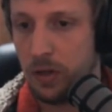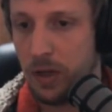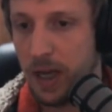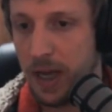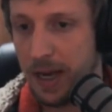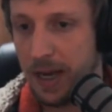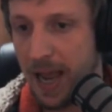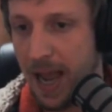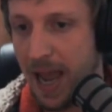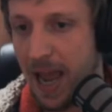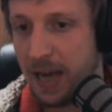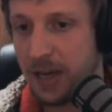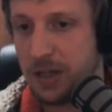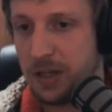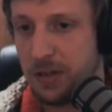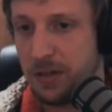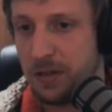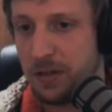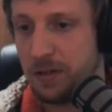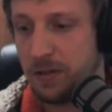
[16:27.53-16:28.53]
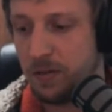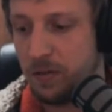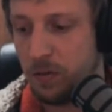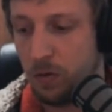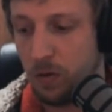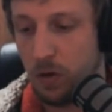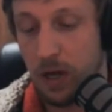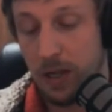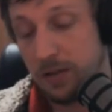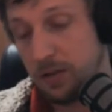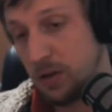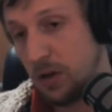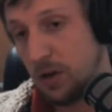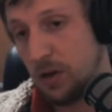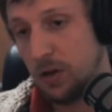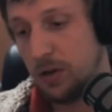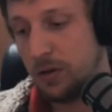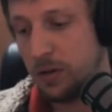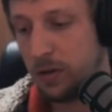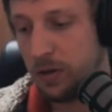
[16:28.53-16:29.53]
an action or a
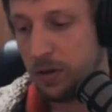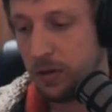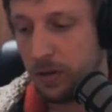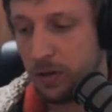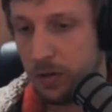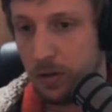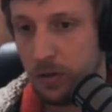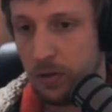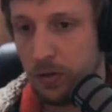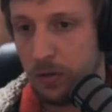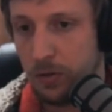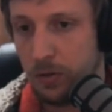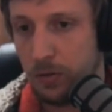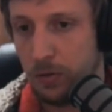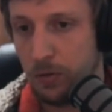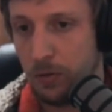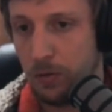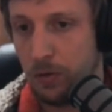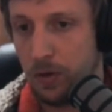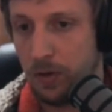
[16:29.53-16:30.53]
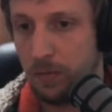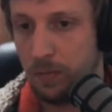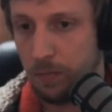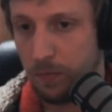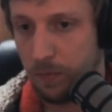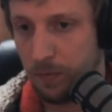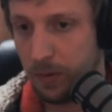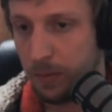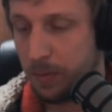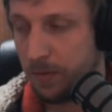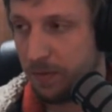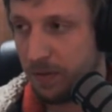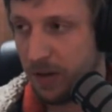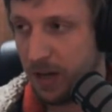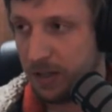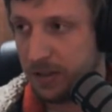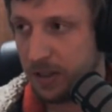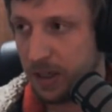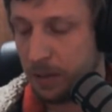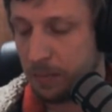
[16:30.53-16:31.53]
turn to flip it
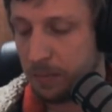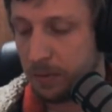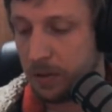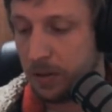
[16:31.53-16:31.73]
face up.